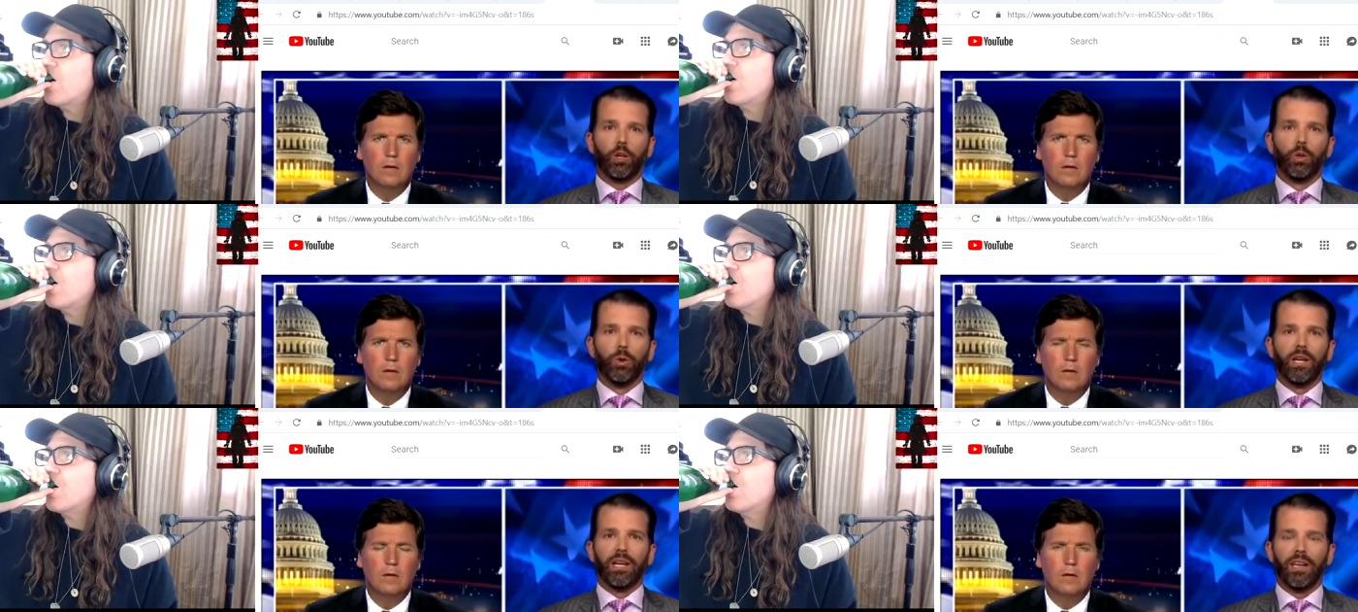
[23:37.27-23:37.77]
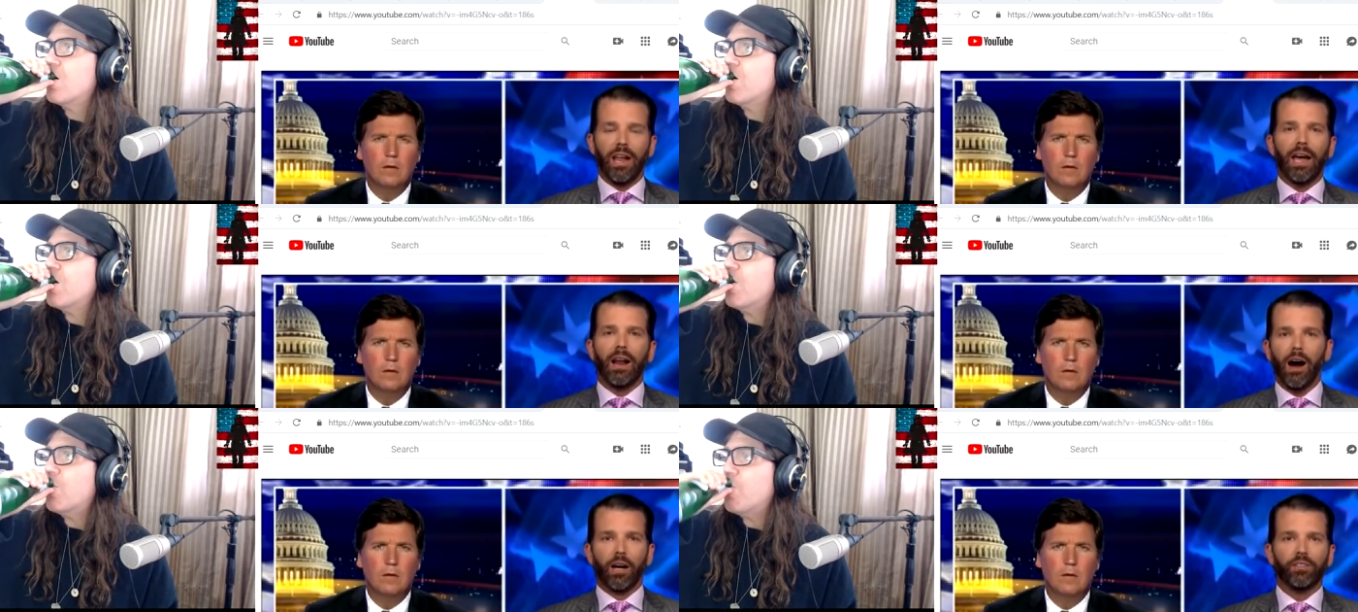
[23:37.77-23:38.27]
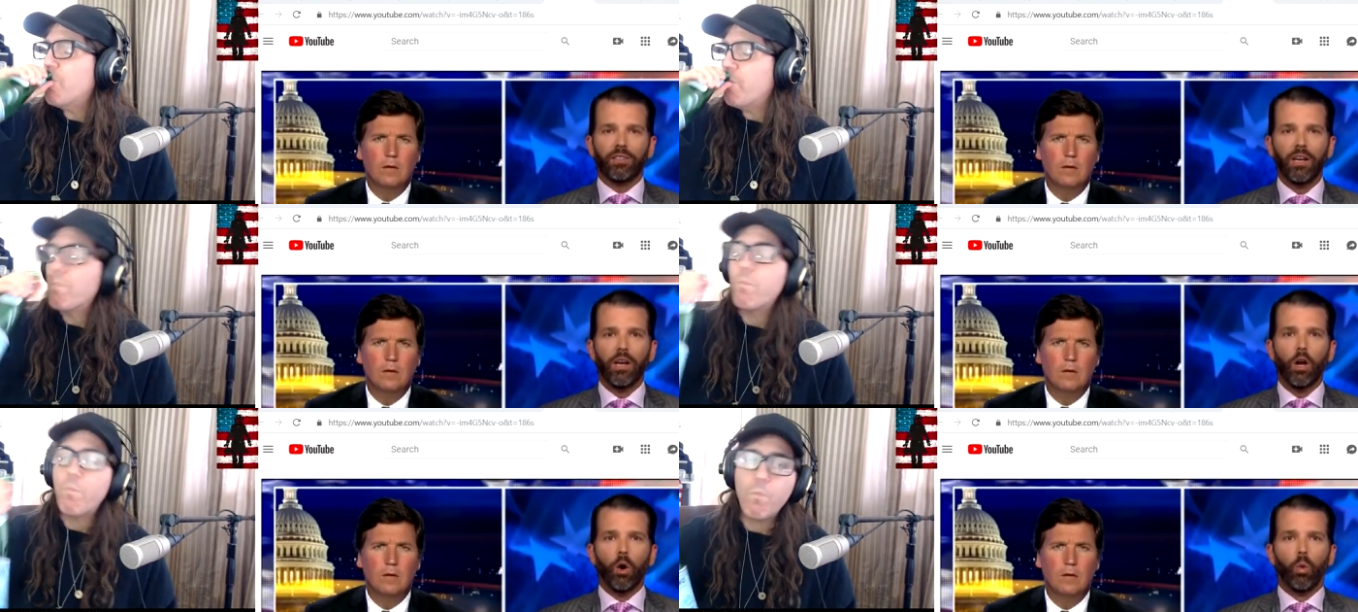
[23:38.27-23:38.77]
Speaker 1: colluding, not us.
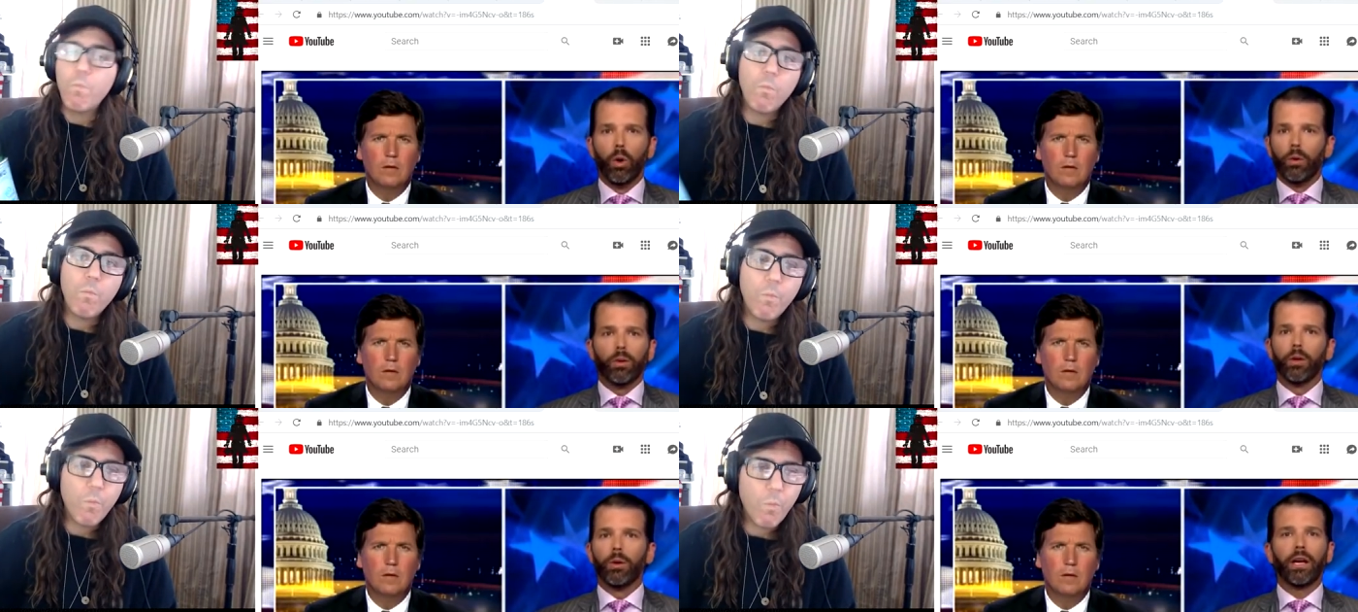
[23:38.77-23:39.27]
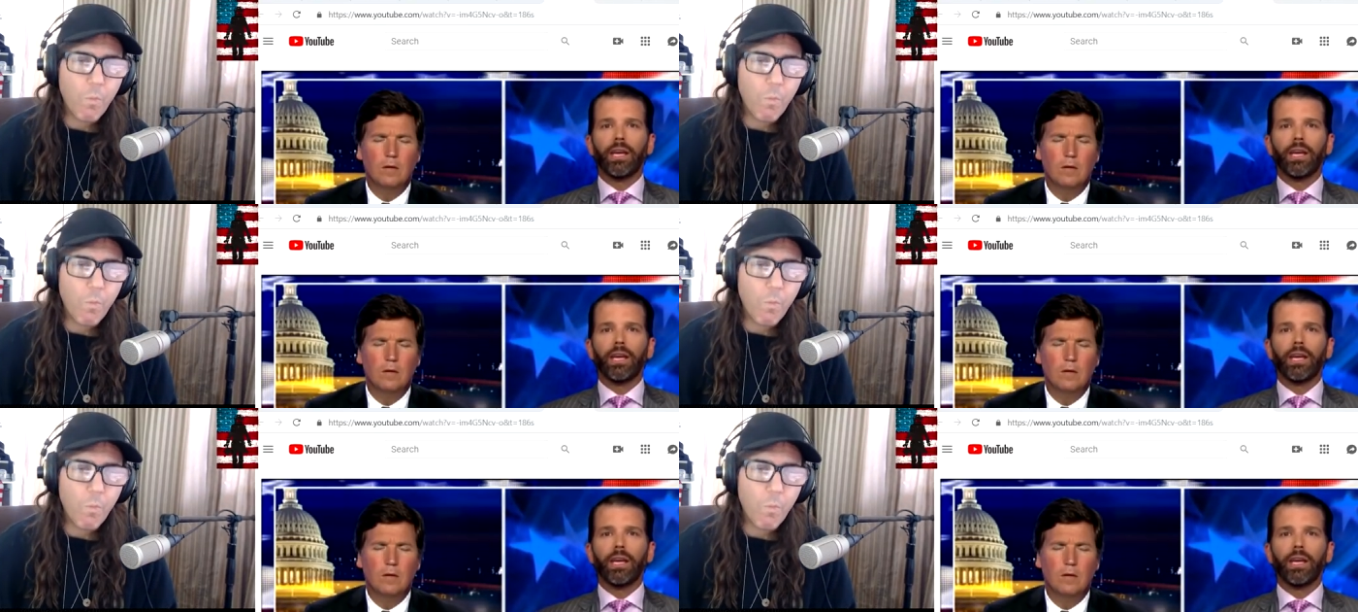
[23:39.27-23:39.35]
We were doing a